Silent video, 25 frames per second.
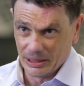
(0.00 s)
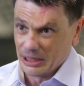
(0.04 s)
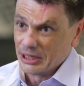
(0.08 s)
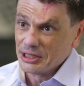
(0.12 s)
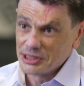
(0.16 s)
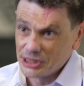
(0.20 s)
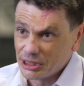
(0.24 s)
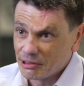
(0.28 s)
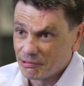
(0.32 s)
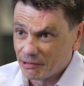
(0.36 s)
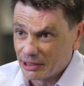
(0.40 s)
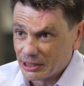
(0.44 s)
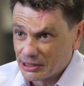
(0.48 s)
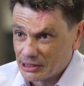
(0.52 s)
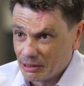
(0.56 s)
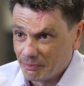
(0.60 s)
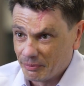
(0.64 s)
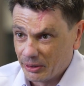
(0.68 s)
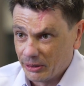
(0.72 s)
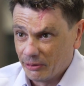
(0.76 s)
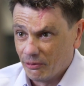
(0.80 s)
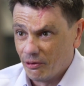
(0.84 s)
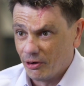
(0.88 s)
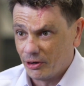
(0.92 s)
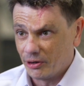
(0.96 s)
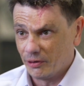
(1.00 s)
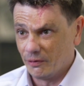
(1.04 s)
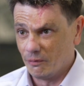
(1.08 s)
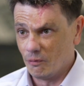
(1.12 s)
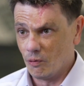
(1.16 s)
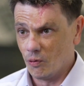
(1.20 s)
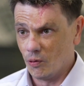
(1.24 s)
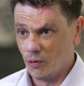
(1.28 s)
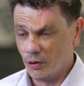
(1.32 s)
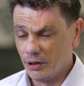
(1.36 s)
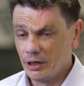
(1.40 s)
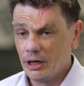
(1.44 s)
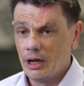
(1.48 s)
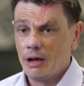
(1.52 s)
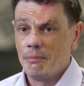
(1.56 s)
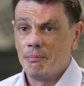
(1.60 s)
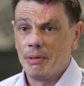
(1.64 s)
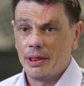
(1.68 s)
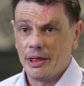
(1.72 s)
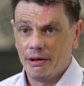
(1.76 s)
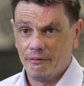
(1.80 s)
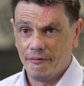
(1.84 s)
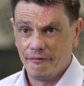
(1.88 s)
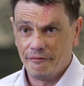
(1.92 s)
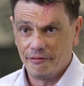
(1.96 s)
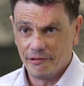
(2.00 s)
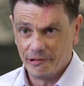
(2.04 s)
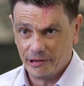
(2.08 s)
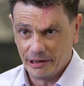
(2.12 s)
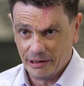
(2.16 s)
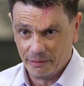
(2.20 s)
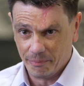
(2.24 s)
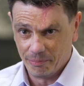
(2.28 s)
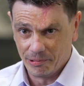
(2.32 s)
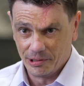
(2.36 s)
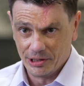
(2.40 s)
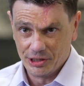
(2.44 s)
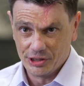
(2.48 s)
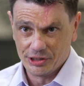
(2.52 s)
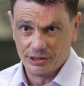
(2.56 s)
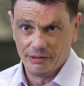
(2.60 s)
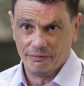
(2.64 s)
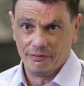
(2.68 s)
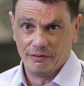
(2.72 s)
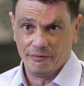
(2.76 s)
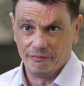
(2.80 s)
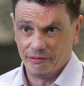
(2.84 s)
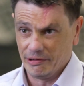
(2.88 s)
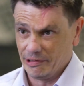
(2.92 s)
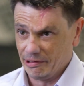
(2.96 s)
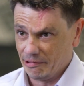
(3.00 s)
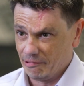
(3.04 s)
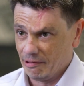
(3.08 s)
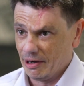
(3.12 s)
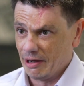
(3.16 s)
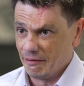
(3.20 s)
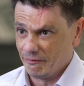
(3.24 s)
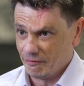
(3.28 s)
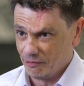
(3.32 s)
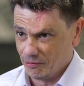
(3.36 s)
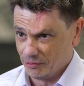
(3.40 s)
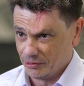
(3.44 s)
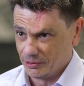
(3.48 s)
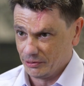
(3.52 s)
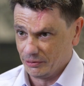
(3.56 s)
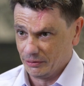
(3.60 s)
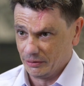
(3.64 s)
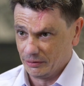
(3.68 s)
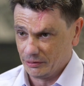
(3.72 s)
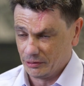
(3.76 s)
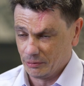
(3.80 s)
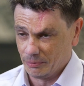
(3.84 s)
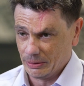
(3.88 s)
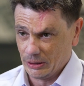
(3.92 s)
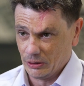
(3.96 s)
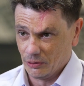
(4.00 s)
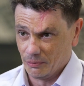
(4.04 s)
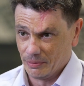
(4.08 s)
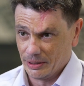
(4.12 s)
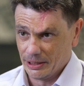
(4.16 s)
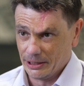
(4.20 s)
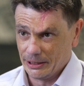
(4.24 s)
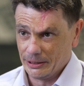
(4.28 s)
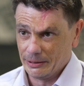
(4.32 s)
be considering something like an award, but they were very appreciative and very grateful to, to be nominated.